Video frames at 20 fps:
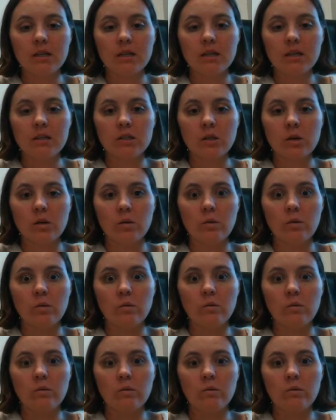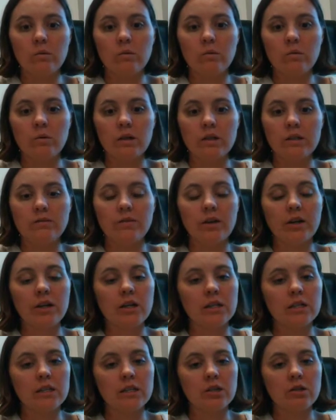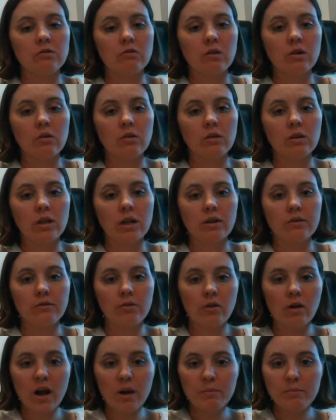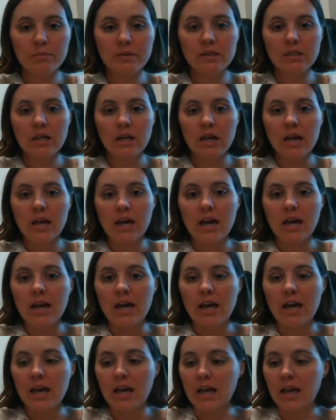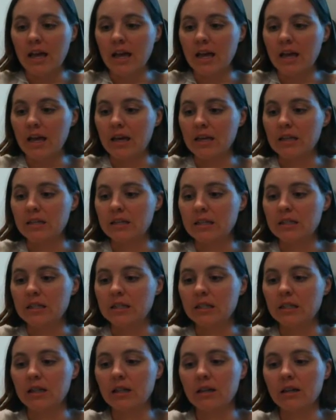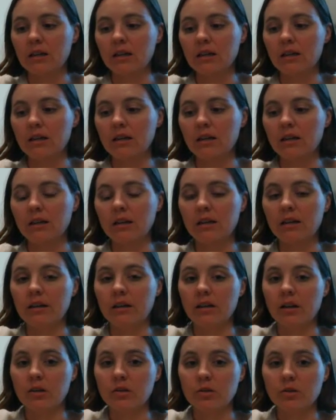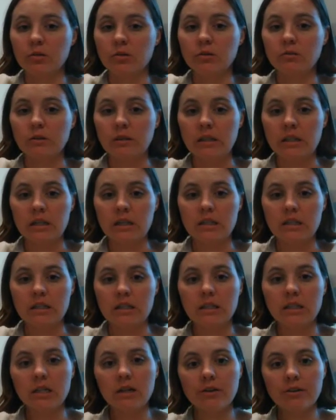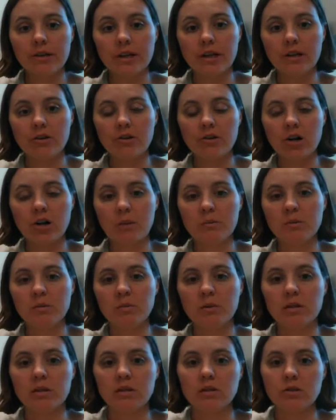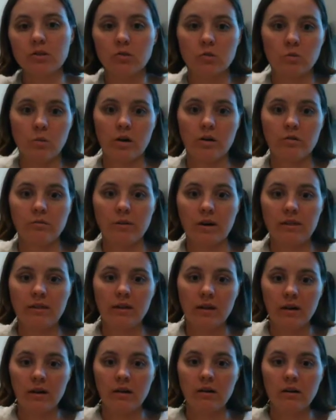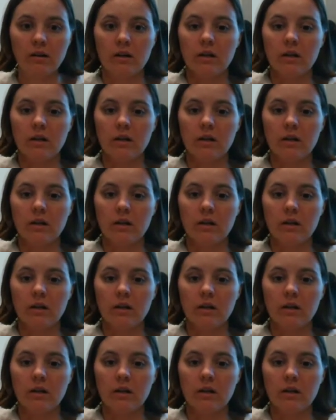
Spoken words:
So it's very easy to grow a lot of crops, and also it's really easy to irrigate your crops because there's water right there.